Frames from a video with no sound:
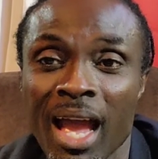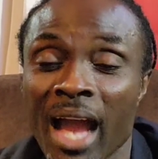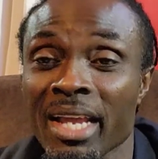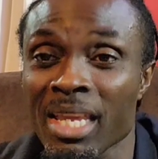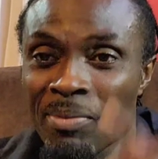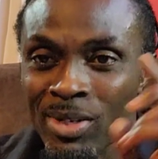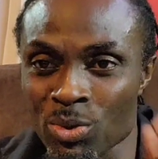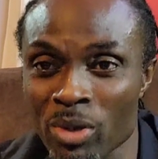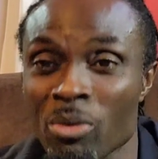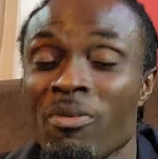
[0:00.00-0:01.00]
I keep on
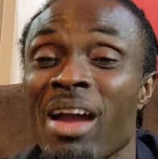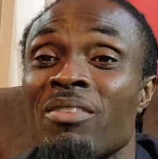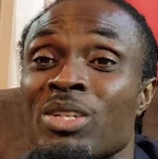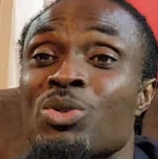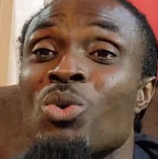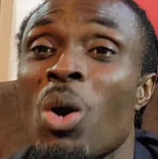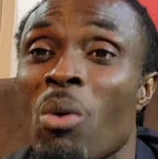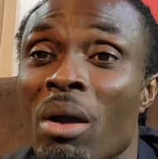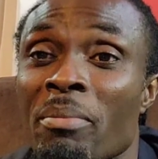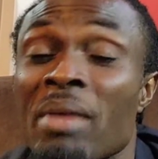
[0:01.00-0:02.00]
doing revival two
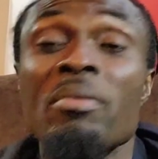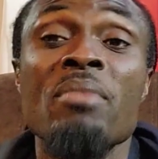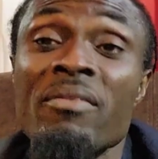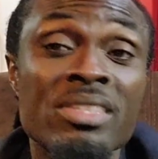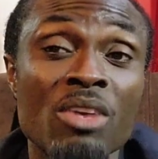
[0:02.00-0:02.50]
hour. Maybe maybe